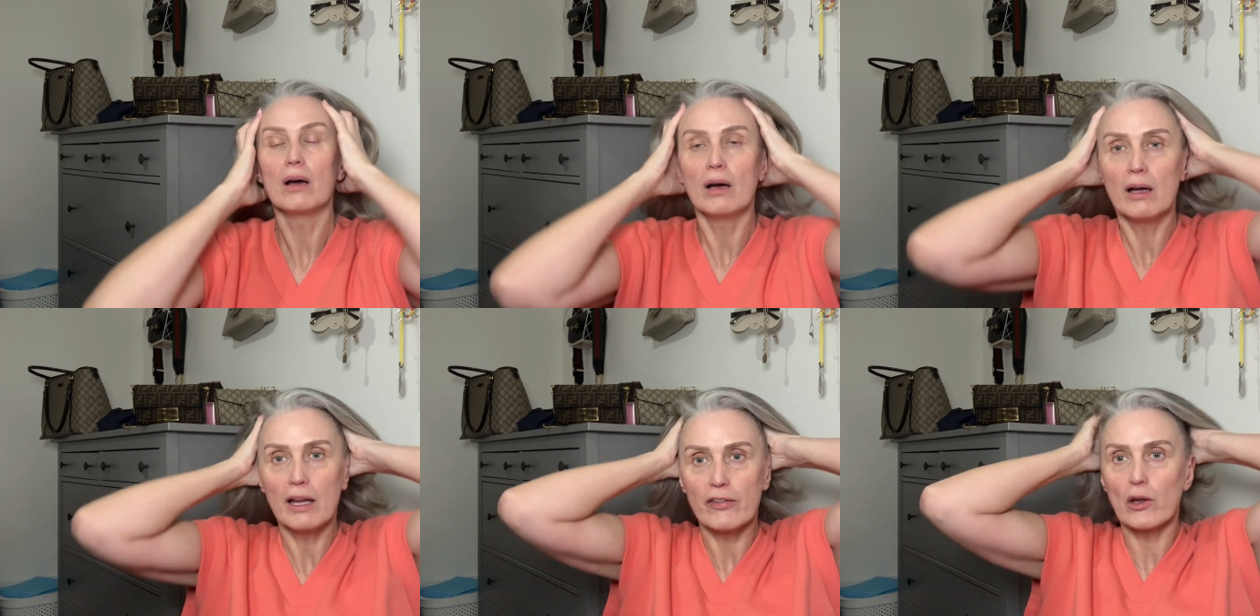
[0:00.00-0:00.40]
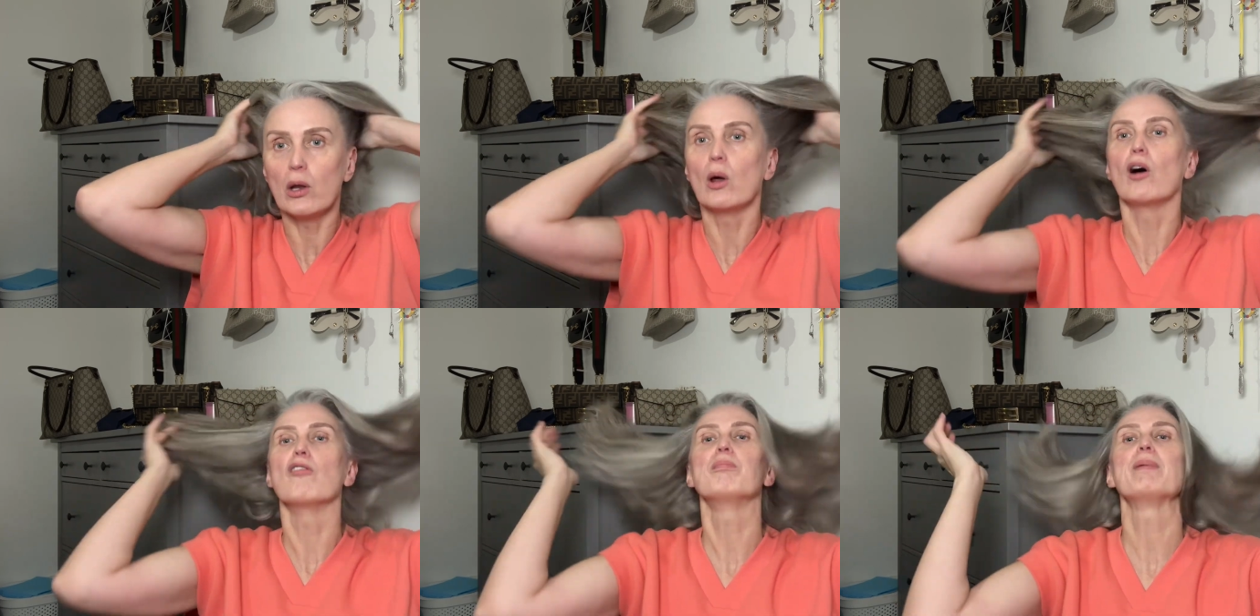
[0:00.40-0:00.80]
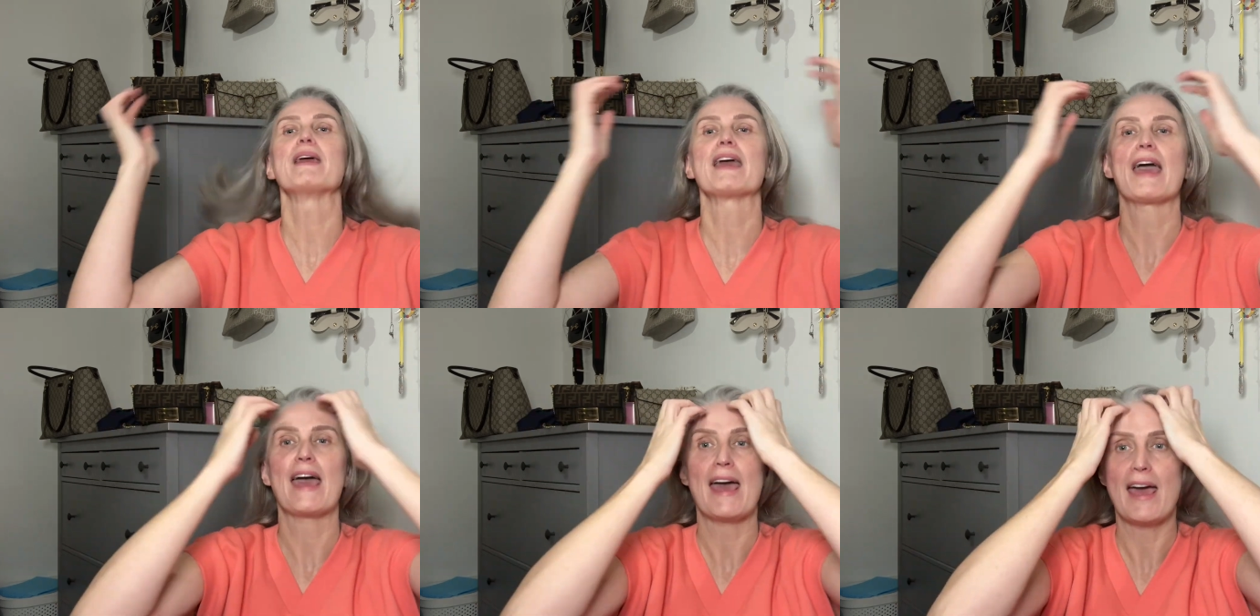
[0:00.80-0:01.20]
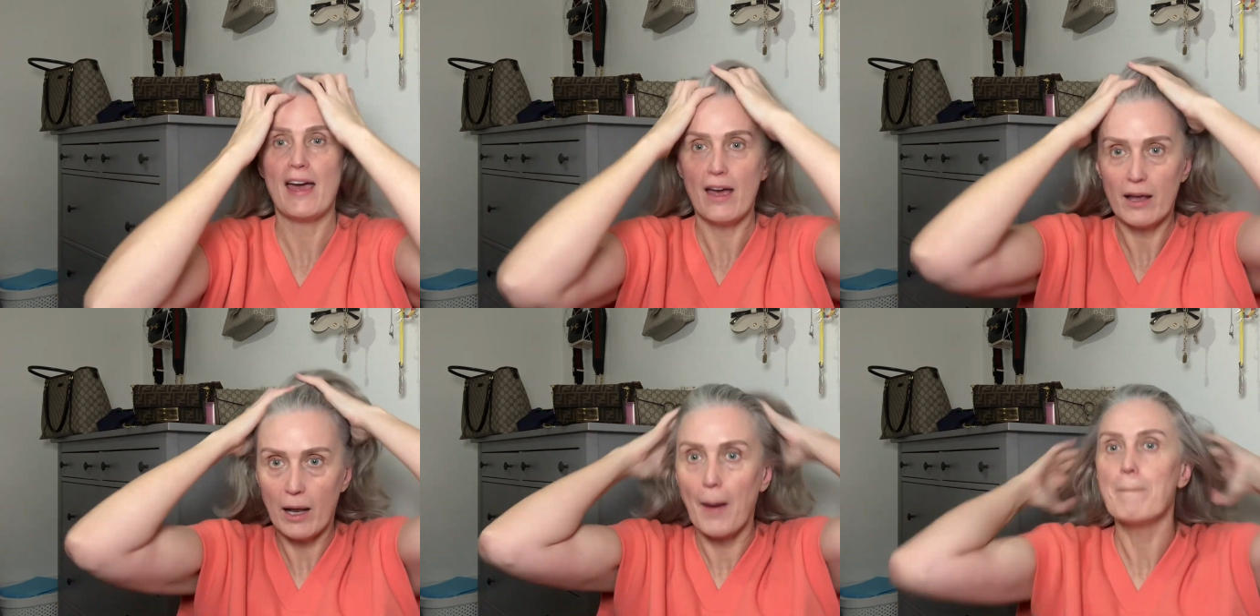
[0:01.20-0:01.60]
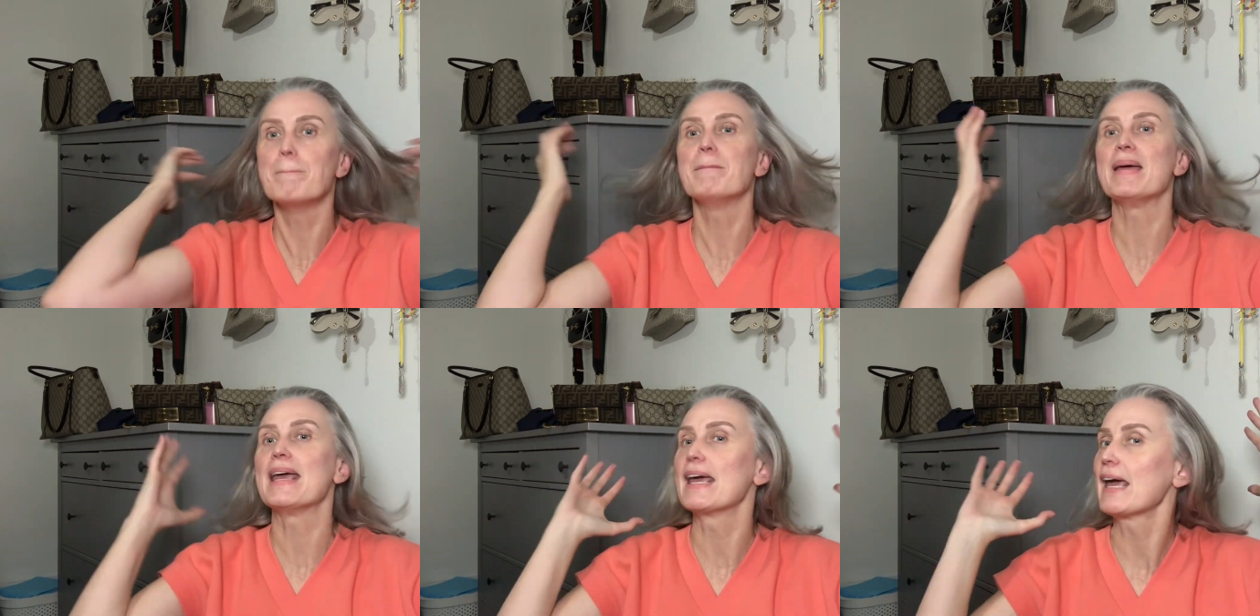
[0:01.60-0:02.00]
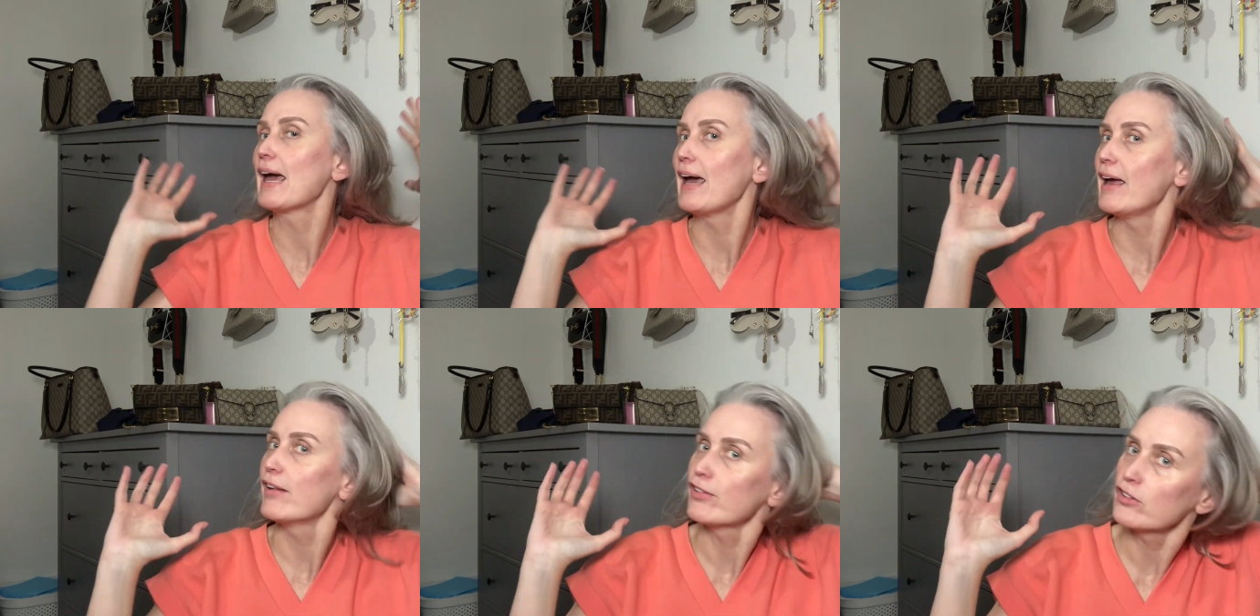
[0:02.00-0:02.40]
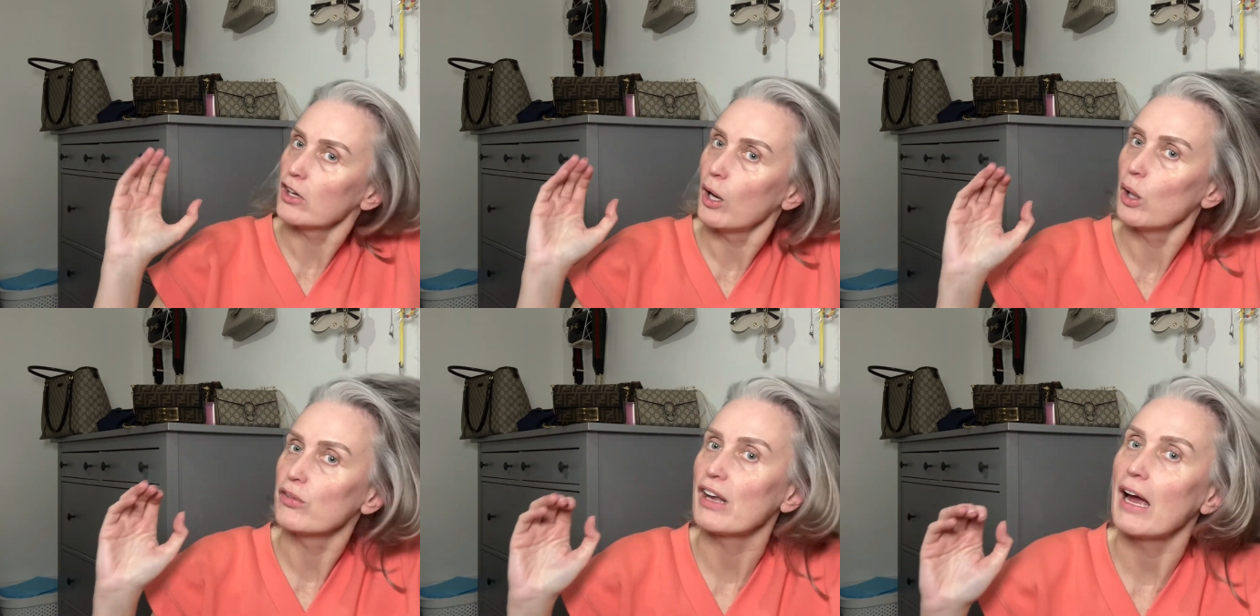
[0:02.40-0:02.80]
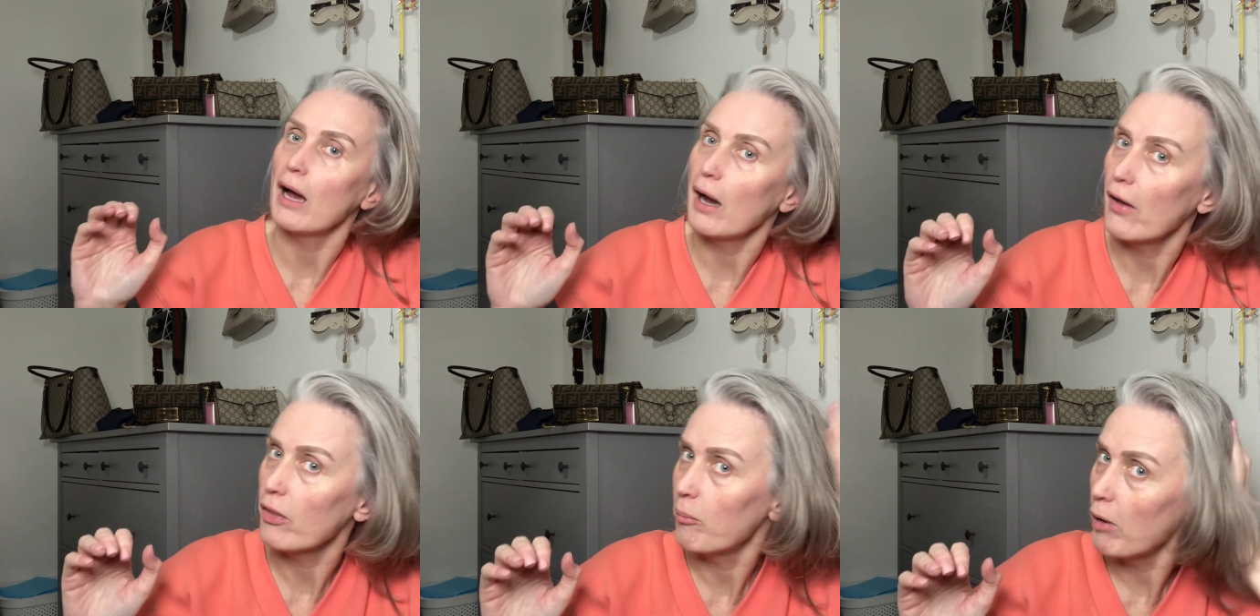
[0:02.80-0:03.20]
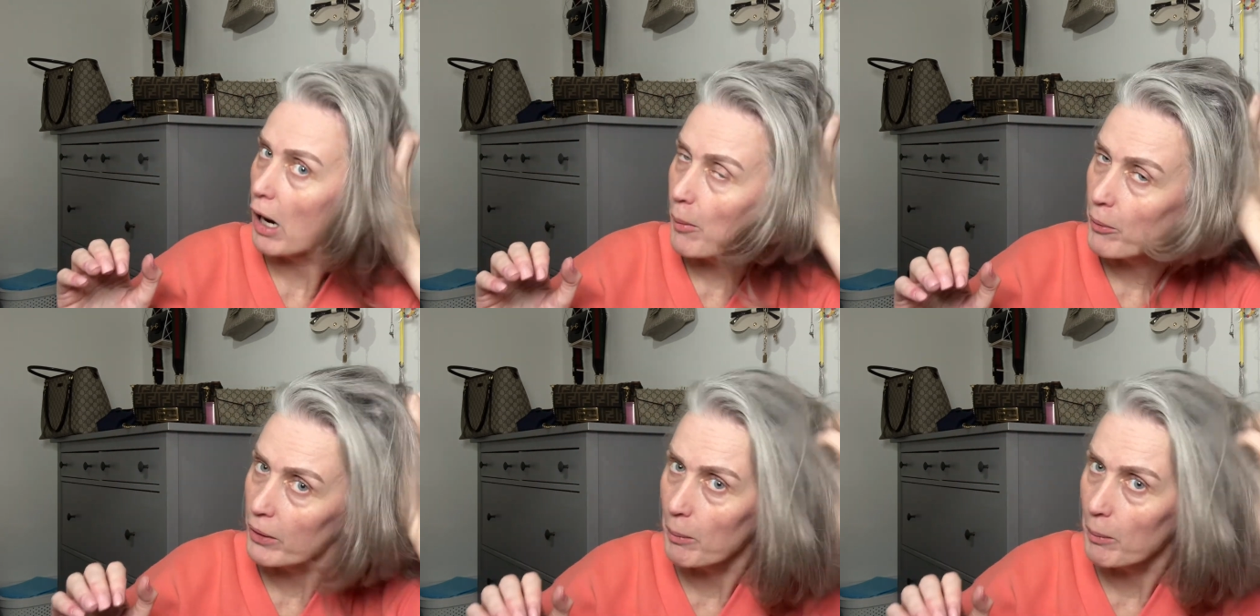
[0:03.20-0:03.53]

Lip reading: there's a lot of big hair, like big hairstyles out at the moment.